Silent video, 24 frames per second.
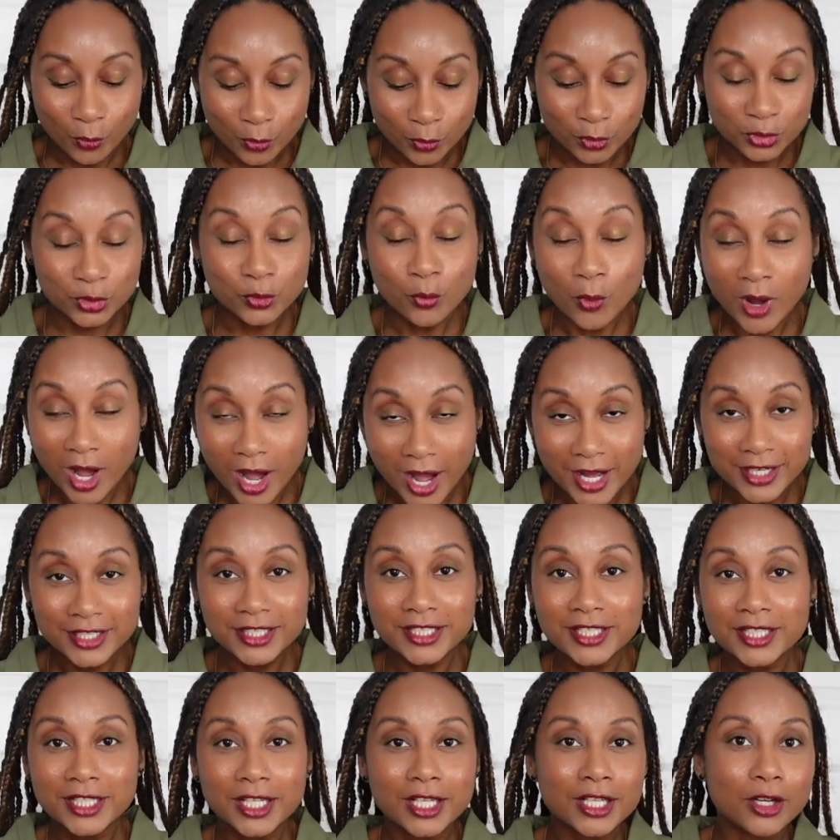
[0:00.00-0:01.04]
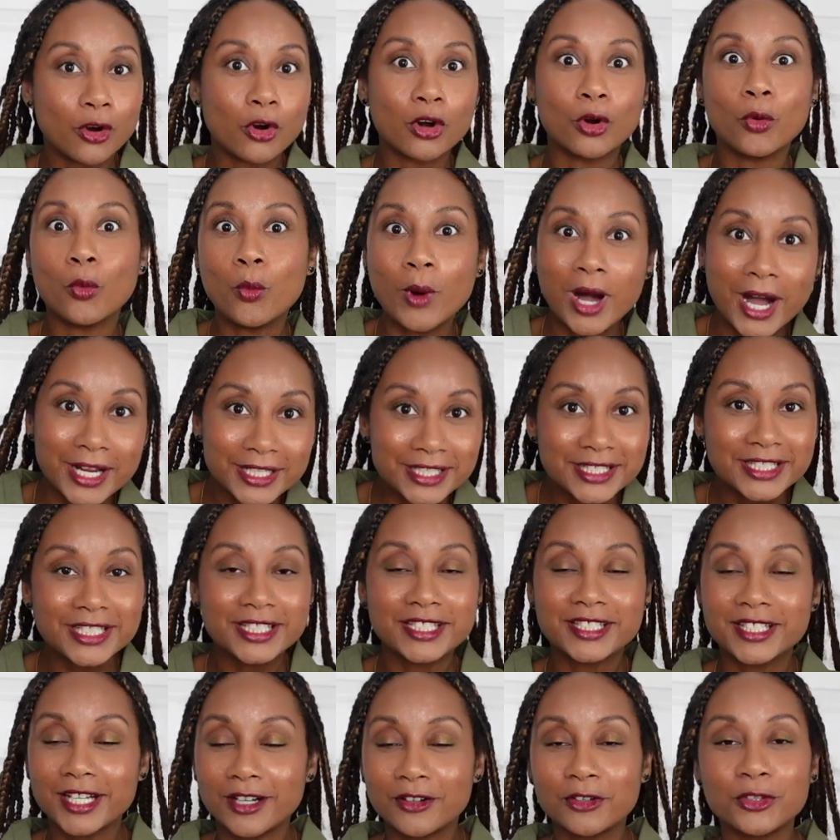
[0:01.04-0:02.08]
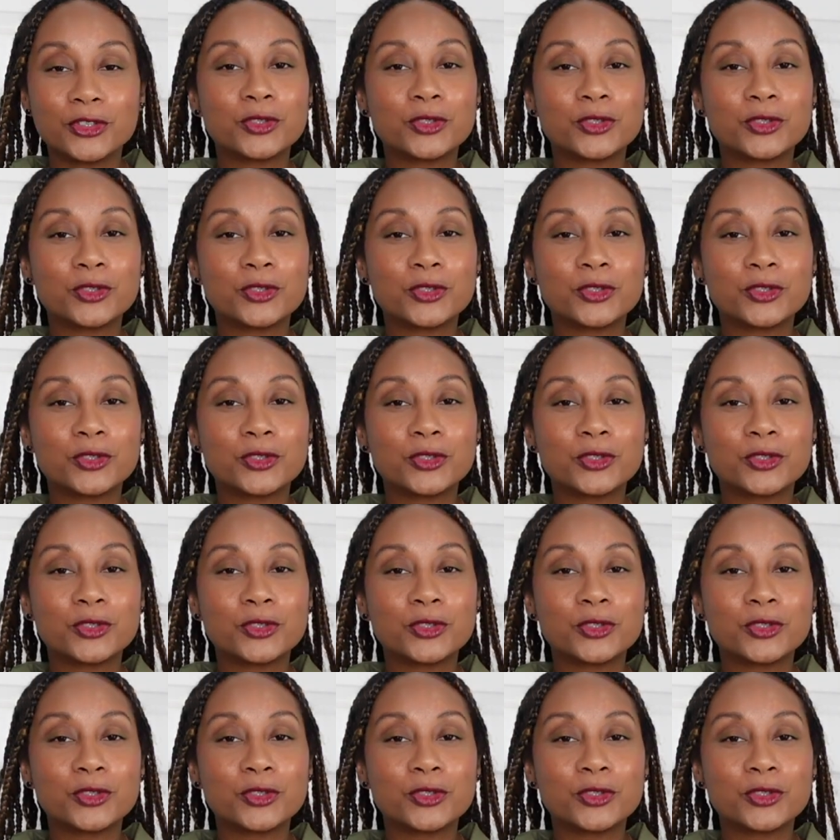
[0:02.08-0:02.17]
Swatch or watches in general,